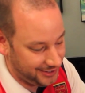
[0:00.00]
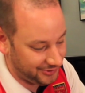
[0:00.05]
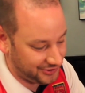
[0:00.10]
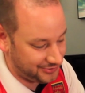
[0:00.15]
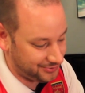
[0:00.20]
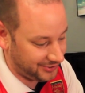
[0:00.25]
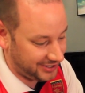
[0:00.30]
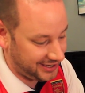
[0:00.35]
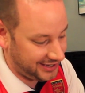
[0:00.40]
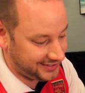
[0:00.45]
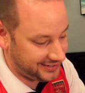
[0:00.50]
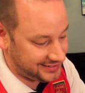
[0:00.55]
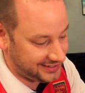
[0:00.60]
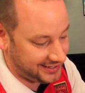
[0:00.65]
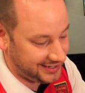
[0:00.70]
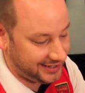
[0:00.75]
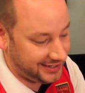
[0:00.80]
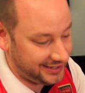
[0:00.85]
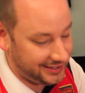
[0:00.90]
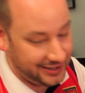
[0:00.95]
which we'll get,
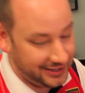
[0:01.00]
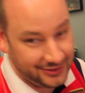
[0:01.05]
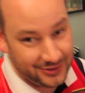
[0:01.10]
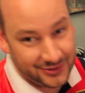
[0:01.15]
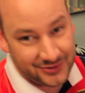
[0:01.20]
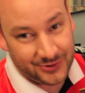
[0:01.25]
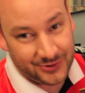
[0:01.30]
there's